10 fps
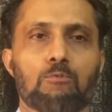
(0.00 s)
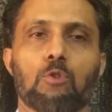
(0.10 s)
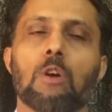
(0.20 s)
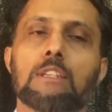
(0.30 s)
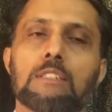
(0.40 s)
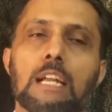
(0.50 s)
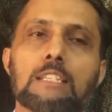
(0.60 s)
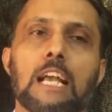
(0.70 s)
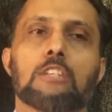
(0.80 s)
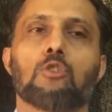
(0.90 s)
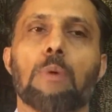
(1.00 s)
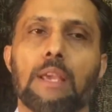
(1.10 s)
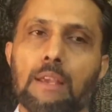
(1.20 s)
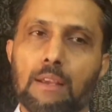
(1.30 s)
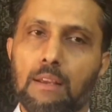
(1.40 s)
So it's considered to
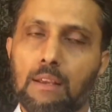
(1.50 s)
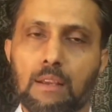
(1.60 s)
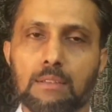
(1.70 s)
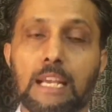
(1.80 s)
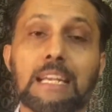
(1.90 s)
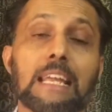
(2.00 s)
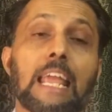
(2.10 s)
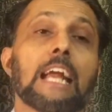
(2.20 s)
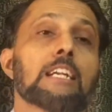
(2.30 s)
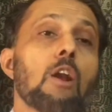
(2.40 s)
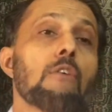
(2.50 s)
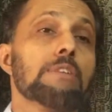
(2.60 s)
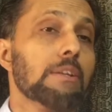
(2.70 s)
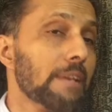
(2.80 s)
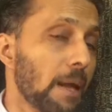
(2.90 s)
be the indicator
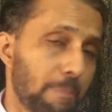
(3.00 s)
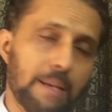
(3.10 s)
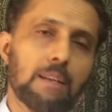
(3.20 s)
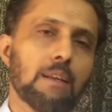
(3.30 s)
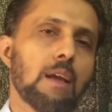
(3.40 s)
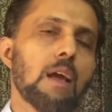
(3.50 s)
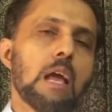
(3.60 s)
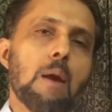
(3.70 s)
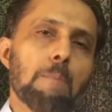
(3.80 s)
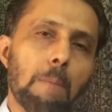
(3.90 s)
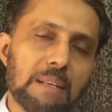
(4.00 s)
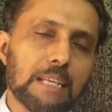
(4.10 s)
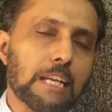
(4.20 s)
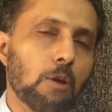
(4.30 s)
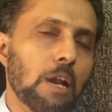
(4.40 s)
of development. Public
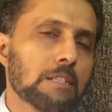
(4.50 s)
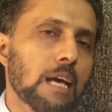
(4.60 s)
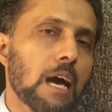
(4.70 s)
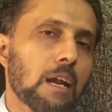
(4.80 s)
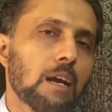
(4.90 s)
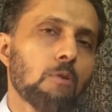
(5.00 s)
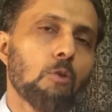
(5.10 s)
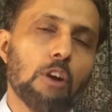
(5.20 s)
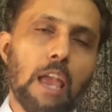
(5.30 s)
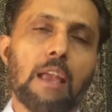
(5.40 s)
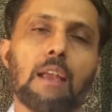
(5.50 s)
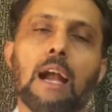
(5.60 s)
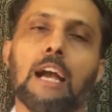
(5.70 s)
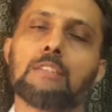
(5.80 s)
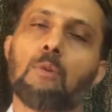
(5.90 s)
sector units are
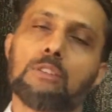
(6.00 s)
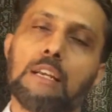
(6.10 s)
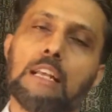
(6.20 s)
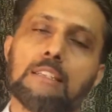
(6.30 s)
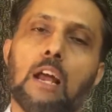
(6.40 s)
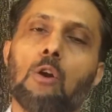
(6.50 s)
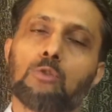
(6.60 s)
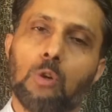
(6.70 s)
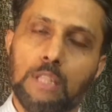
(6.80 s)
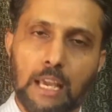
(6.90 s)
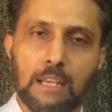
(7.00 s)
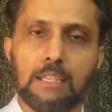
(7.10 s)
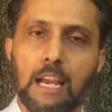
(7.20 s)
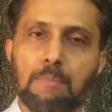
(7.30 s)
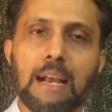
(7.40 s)
working and small scale industries are also there
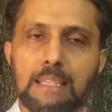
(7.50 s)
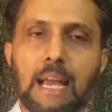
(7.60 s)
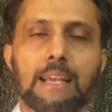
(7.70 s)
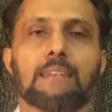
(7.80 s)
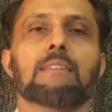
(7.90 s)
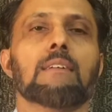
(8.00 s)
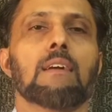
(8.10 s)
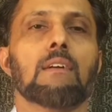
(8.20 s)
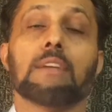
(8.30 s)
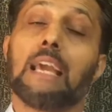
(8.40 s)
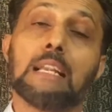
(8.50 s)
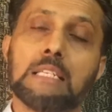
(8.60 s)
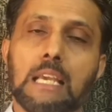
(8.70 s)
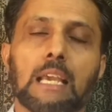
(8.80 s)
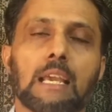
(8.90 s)
side by side. We can
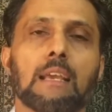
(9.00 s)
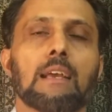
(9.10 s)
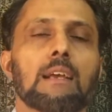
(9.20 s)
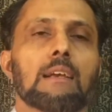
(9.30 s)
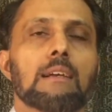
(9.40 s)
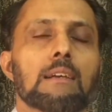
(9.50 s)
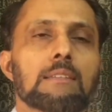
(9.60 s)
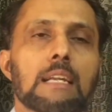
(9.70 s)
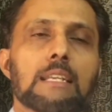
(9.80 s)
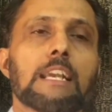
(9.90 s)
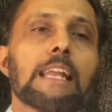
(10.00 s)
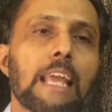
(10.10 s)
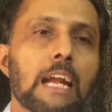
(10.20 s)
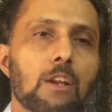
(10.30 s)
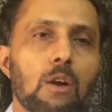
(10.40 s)
say that's an
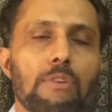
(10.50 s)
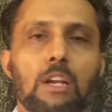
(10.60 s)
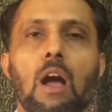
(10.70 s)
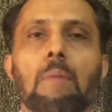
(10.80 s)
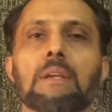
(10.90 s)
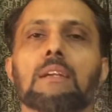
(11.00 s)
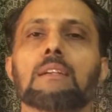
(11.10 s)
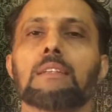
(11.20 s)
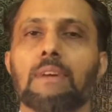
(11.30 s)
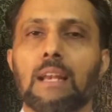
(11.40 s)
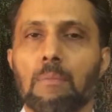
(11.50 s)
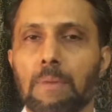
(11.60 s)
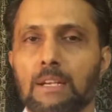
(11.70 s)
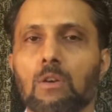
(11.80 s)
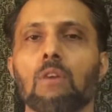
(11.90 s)
indicator of economic
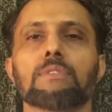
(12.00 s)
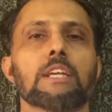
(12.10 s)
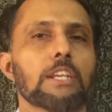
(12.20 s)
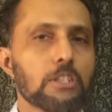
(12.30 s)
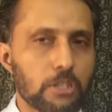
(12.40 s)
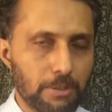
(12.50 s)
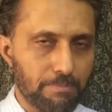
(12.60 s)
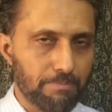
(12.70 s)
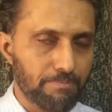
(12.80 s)
development of the nation.